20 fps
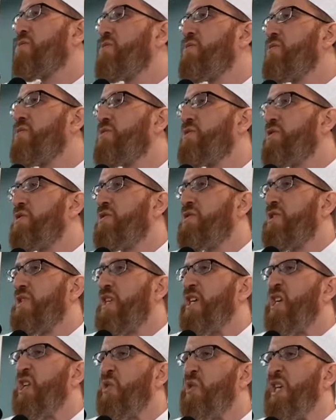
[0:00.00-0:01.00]
two
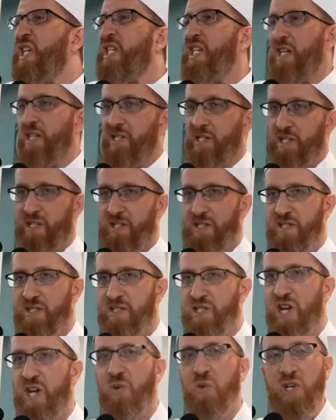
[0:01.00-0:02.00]
ingredients,
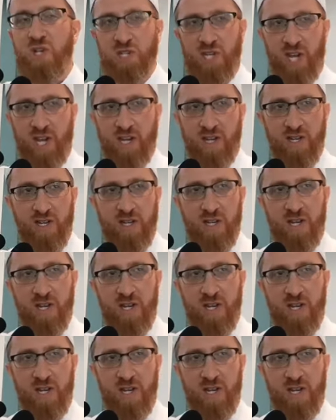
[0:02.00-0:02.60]
shall we say,